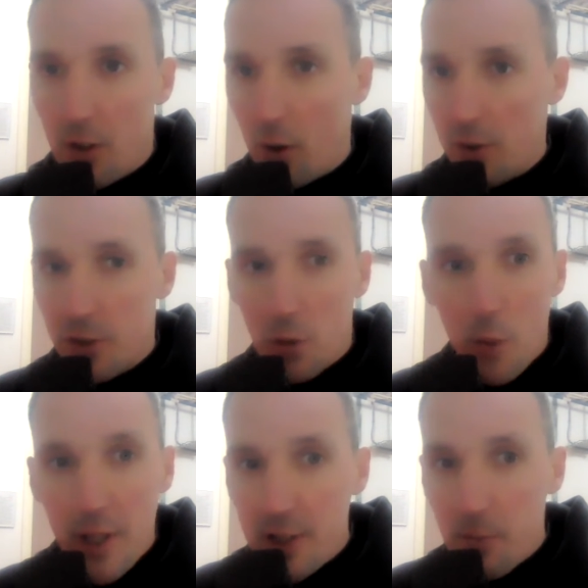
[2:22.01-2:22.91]
or
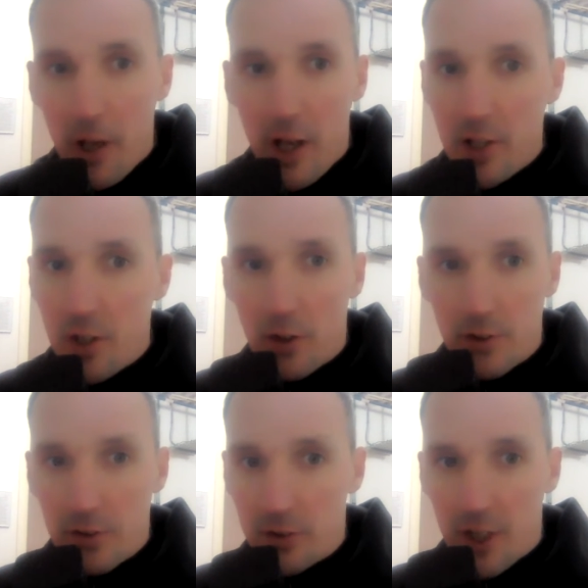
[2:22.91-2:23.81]
squeeze page
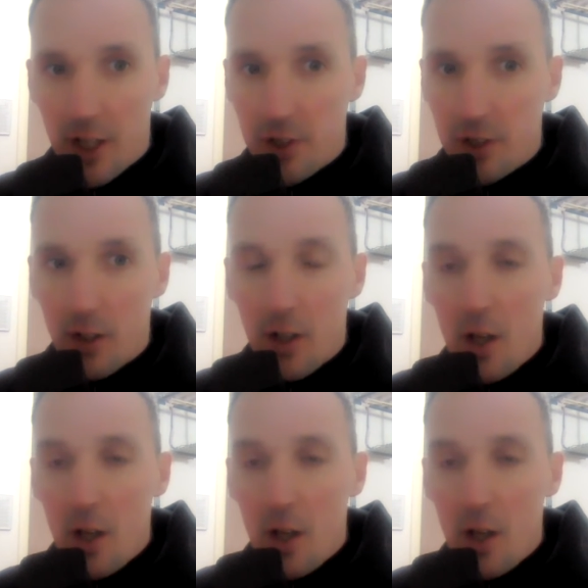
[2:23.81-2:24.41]
consultation,